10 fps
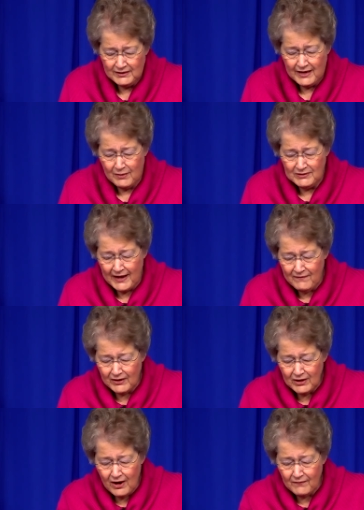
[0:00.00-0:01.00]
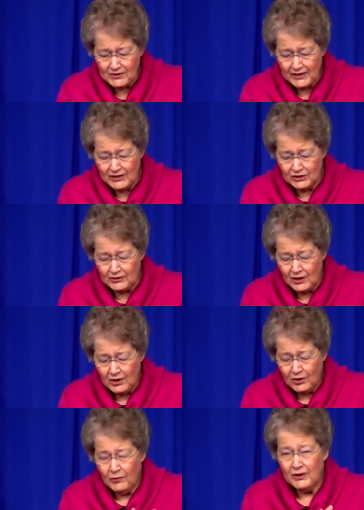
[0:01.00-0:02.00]
I was having a conversation
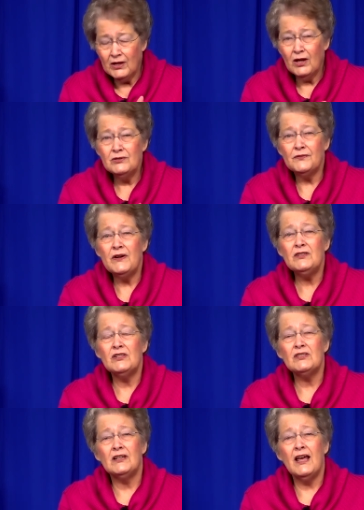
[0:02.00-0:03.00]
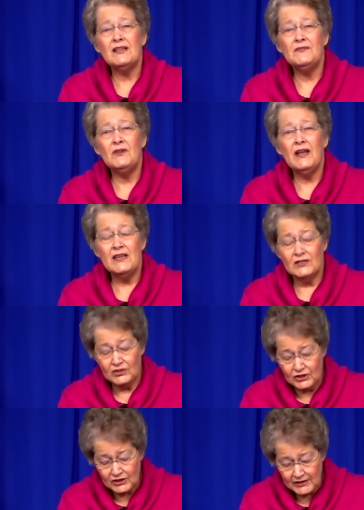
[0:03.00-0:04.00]
with a close friend just the last few days, and
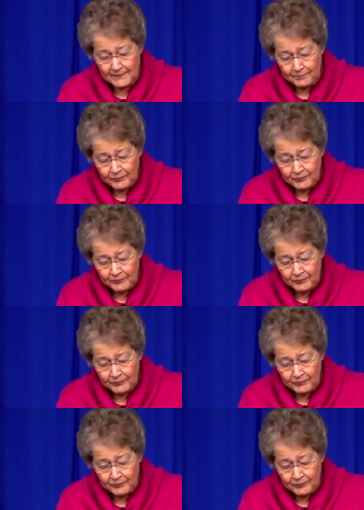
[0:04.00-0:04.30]
she said,